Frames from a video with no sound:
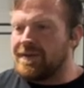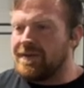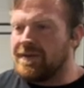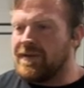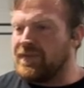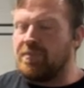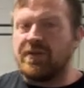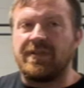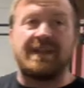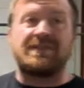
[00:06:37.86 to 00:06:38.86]
if you
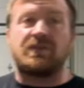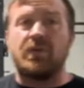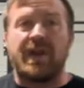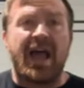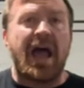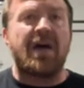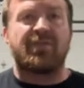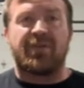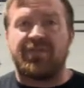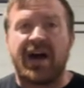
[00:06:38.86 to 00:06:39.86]
put like a 2.5
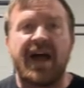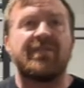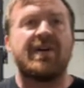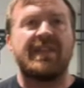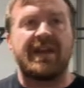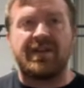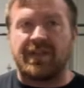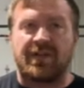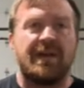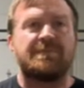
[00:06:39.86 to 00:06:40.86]
or a 5 on there and
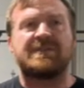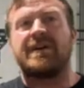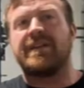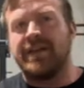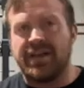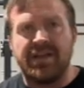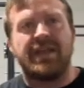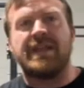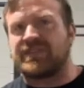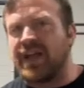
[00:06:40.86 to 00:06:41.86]
the clips on,
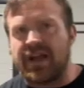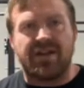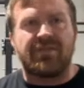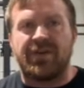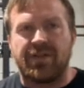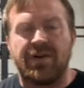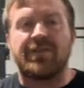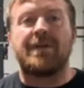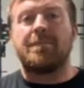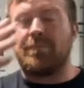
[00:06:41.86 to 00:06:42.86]
it's not gonna fall
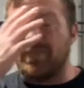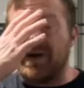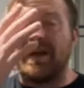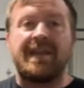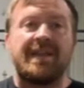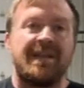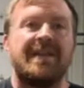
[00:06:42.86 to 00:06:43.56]
over. But